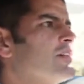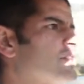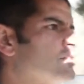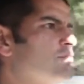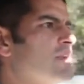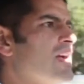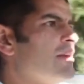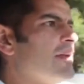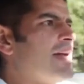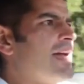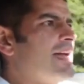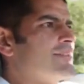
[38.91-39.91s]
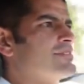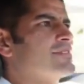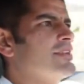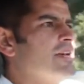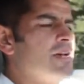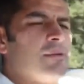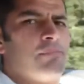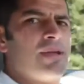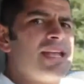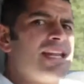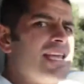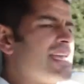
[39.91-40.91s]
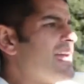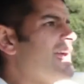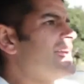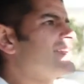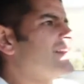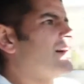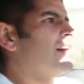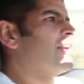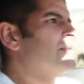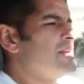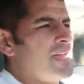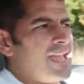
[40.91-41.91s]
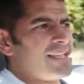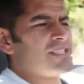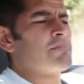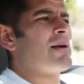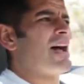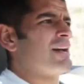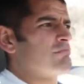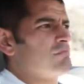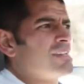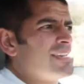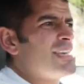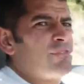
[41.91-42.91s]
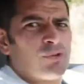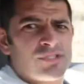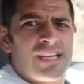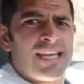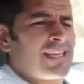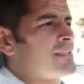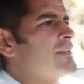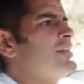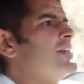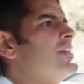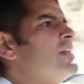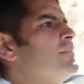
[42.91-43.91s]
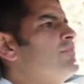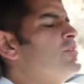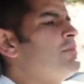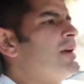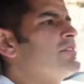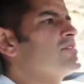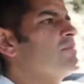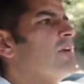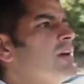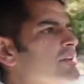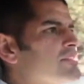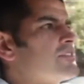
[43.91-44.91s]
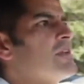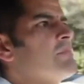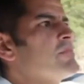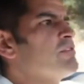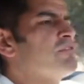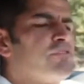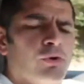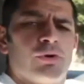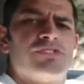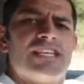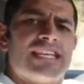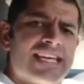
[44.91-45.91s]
Carrera S PDK car is about, give or take a few pounds of rice, 40